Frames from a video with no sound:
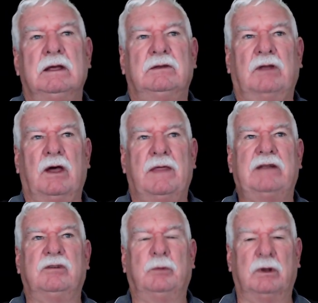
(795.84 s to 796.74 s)
So
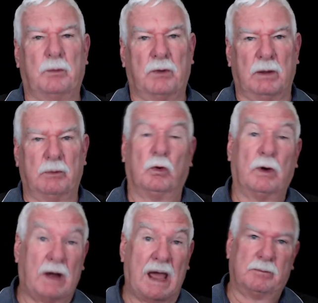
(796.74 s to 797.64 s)
that's a bit of a problem,
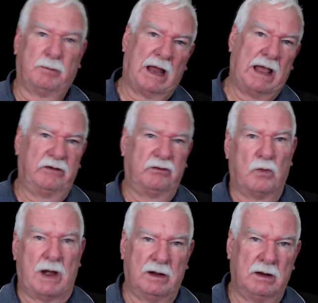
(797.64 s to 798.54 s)
or other players
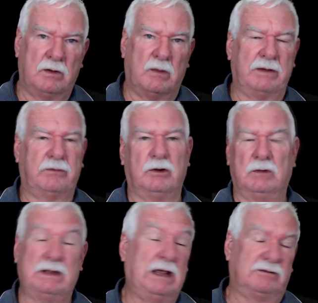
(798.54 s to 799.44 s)
run
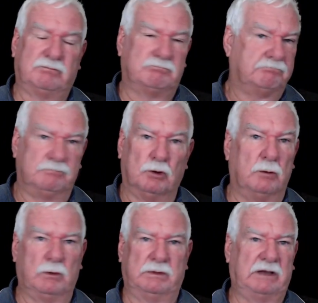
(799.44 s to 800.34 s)
through, and that's
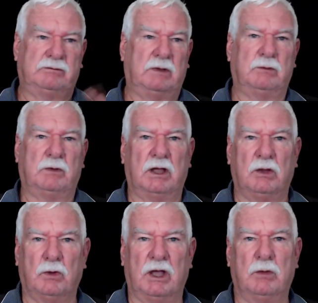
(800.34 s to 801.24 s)
normal. That's
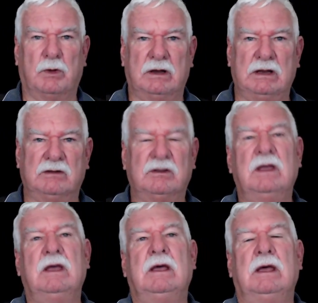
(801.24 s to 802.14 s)
what it is.
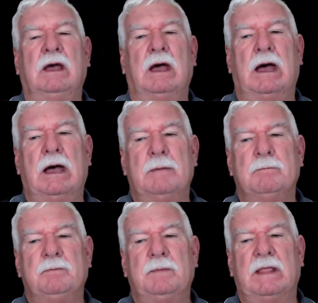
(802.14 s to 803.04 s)

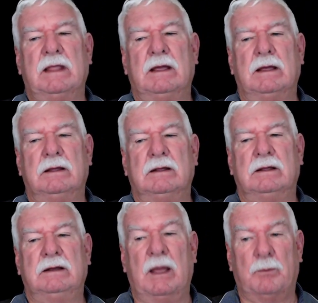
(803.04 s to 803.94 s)

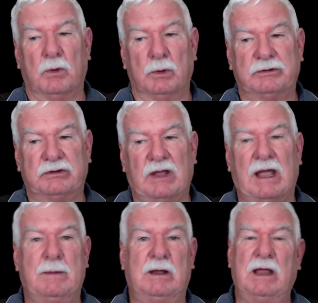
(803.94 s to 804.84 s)
Netball's the
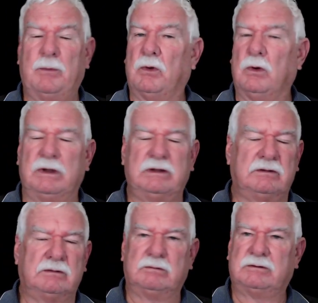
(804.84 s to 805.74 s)
same, and netball
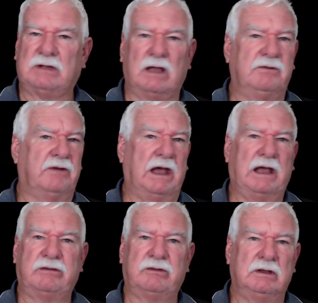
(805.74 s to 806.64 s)
is so
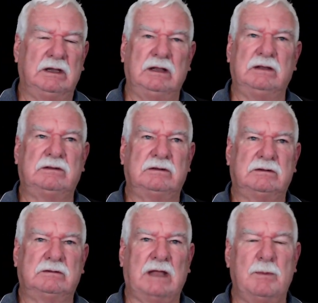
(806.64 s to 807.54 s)
fast.
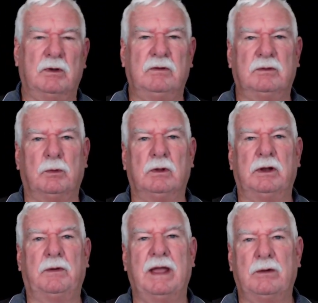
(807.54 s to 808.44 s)
They move the
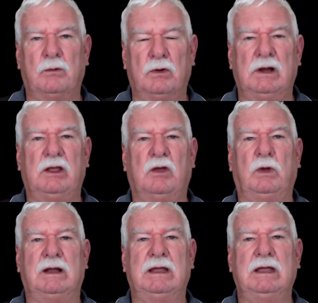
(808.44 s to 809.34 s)
ball around really
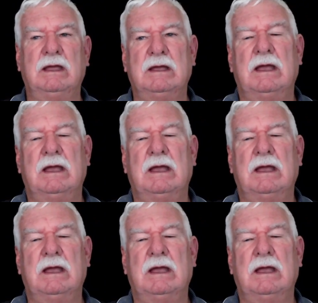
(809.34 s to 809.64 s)
quickly